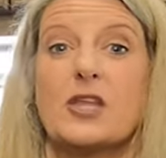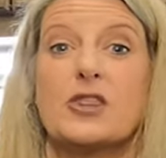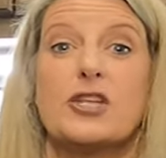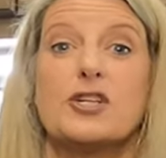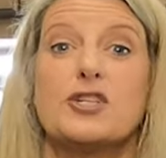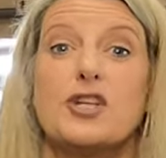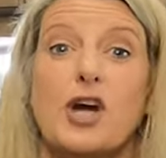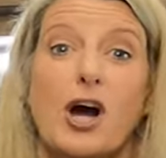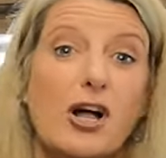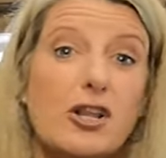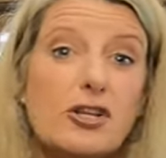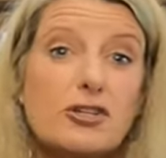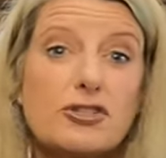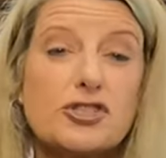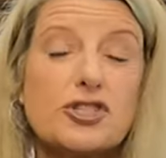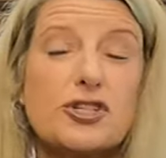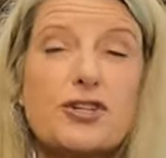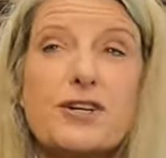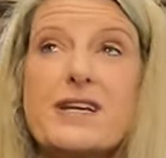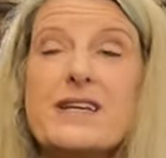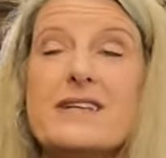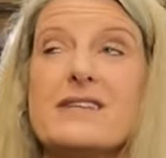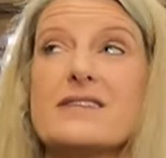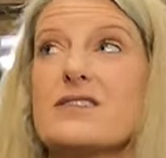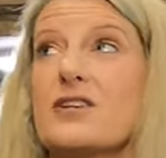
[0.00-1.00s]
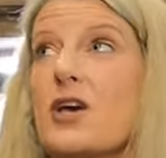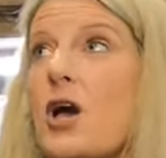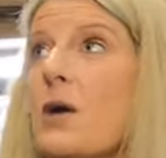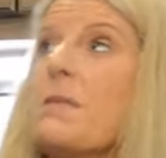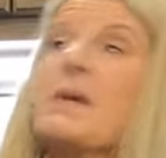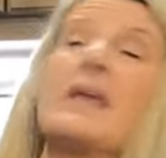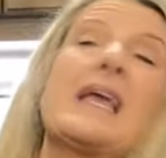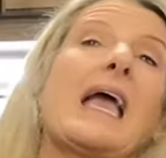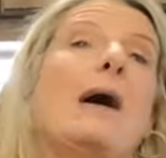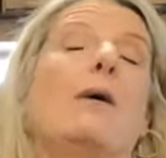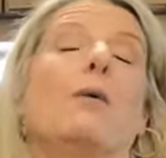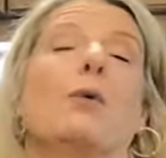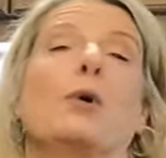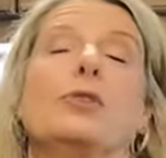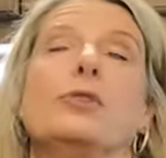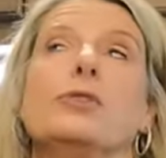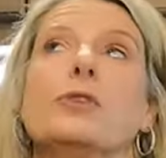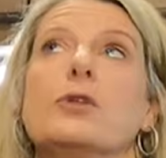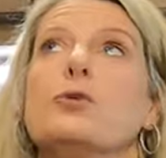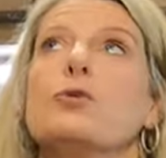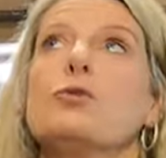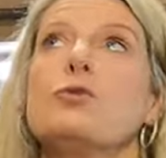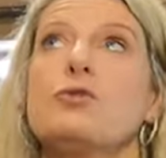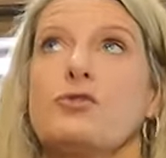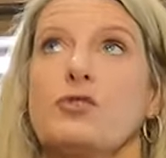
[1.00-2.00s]
The Dollar Tree is coming out with
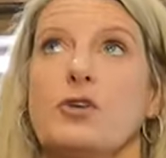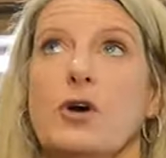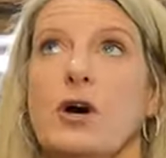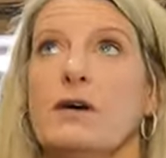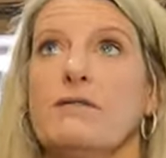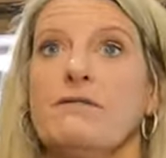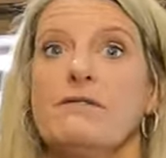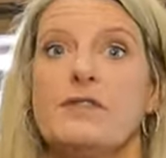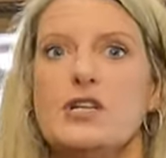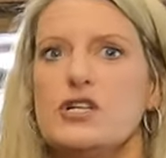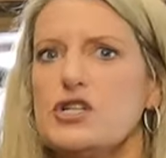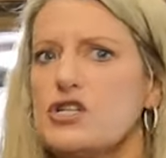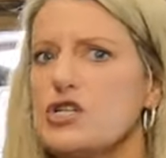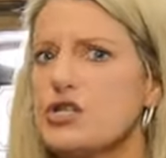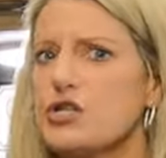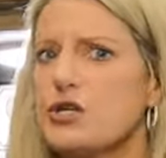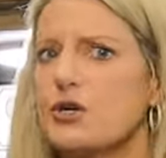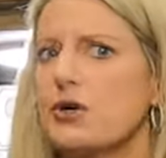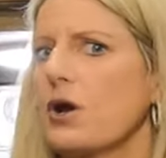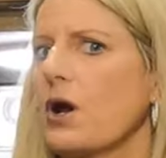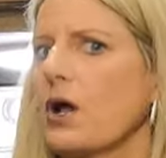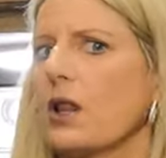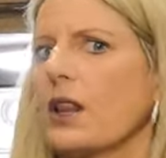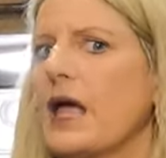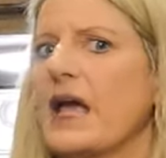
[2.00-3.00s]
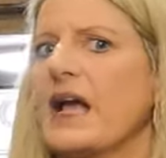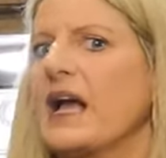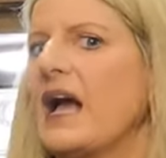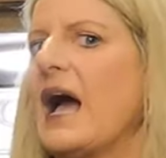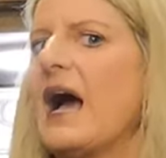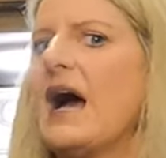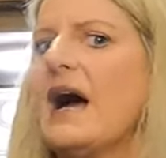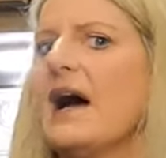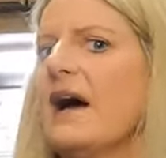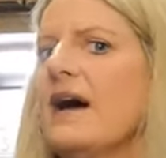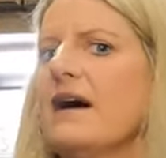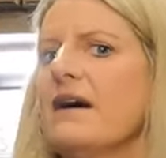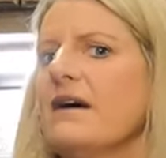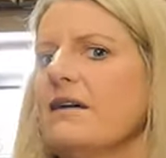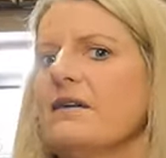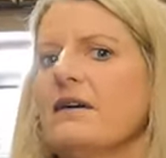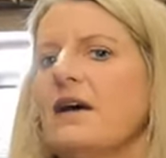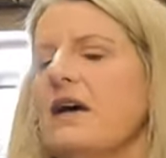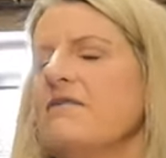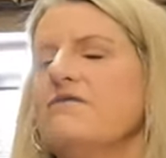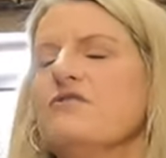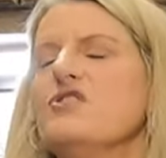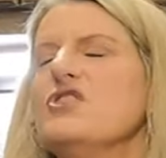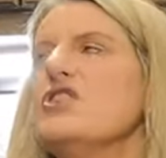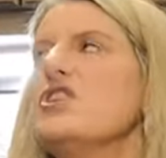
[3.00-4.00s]
new stuff this year. I like I
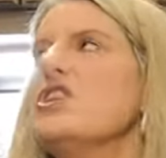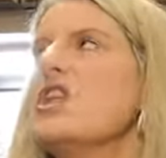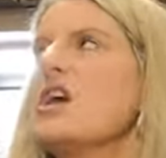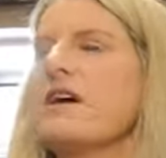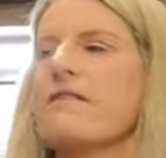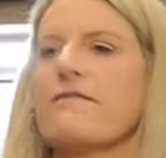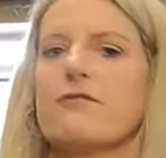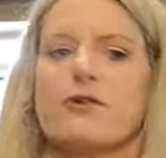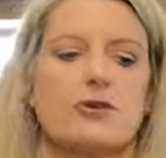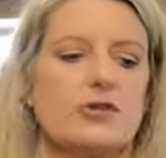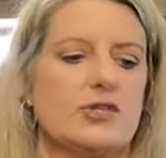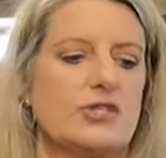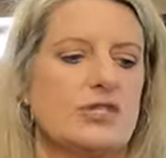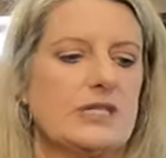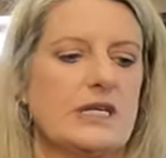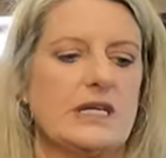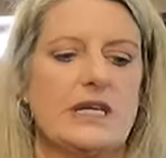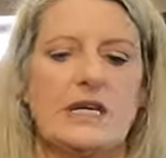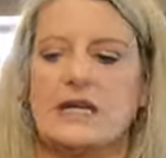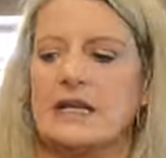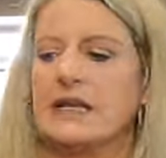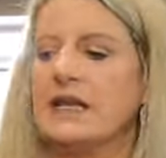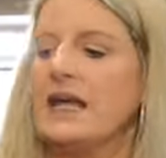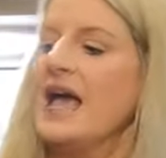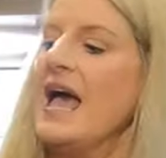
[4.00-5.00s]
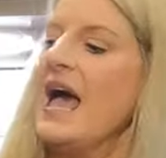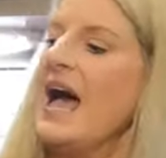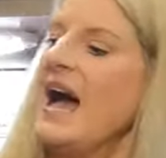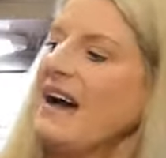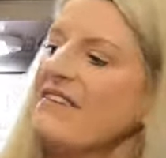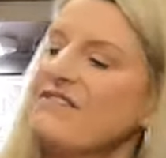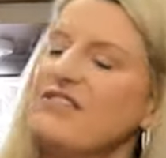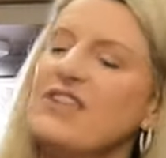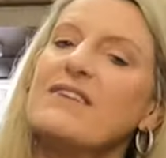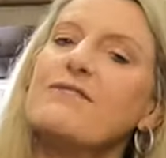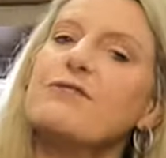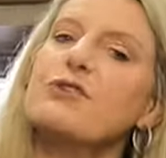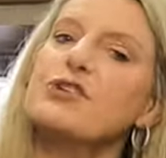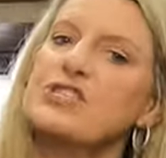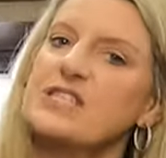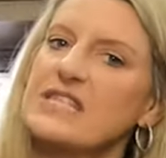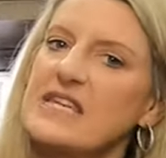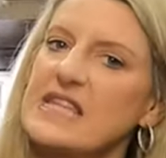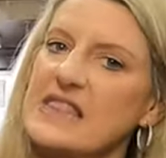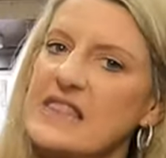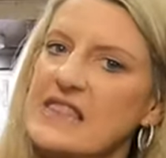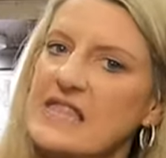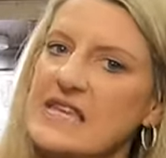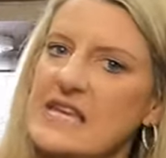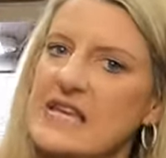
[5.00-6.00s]
have never seen I've never
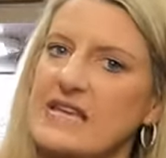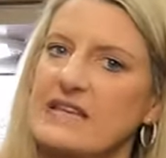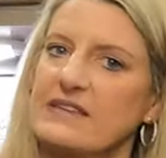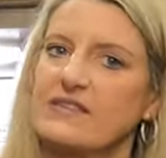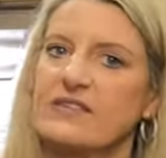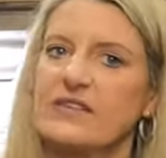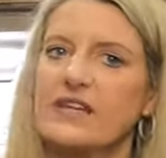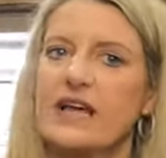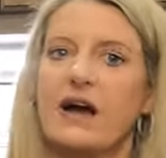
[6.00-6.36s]
seen these.